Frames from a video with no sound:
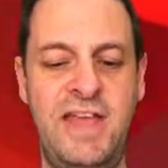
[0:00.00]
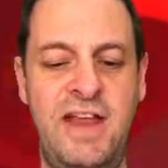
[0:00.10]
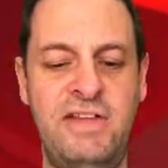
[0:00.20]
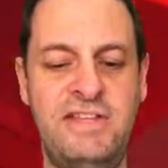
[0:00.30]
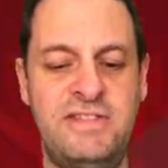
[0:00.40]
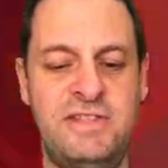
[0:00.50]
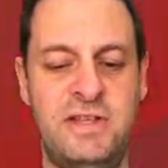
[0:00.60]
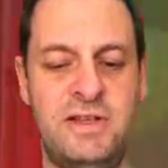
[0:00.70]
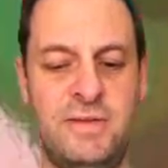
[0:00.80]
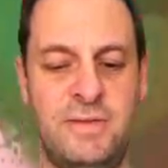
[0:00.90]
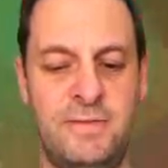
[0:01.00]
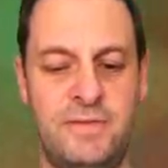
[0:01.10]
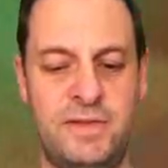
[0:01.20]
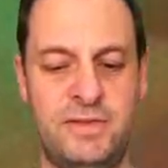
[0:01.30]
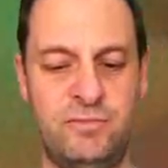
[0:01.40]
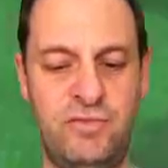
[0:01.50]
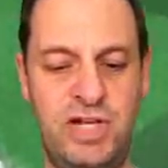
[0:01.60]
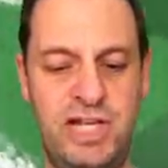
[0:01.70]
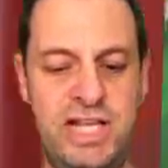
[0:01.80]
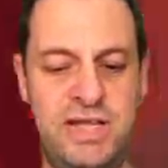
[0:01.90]
in there? He's
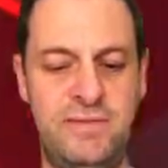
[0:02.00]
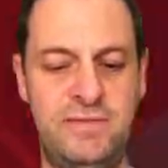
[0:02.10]
really